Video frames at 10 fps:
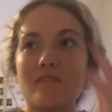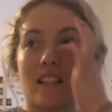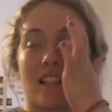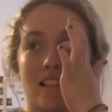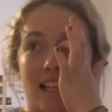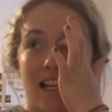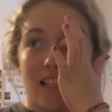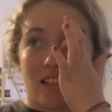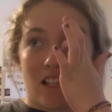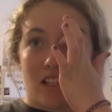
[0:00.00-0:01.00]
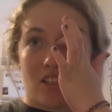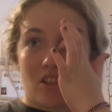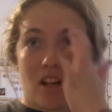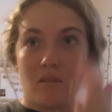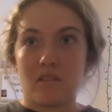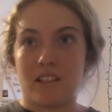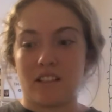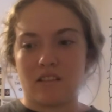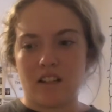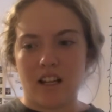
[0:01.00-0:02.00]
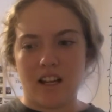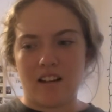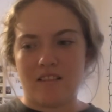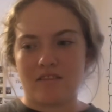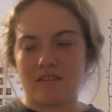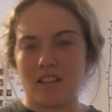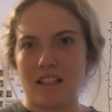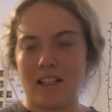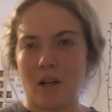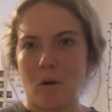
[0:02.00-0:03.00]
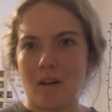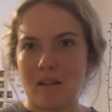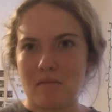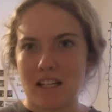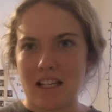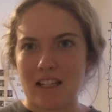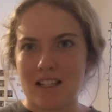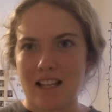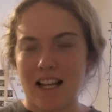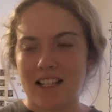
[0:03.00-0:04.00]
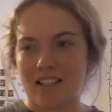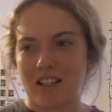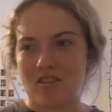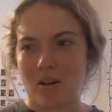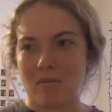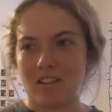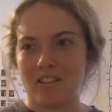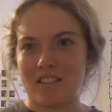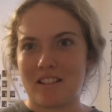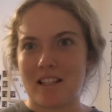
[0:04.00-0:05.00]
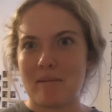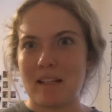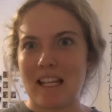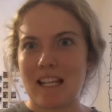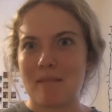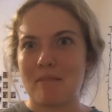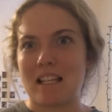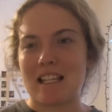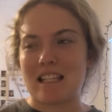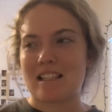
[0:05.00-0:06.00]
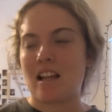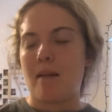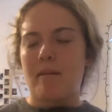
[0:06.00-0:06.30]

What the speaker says: the second lunch, I was like, okay, I don't really know anybody at the second lunch. I'm a little intimidated because